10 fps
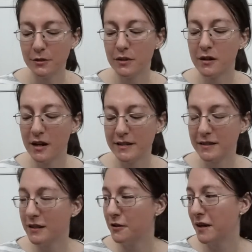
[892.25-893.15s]
You were
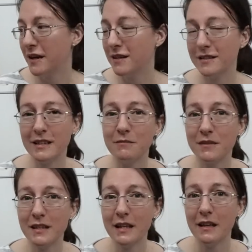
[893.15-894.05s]
constantly grading
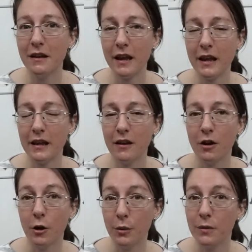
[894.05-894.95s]
seams in a
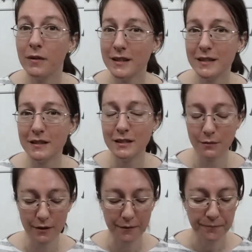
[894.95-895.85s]
coat, or at least in this one.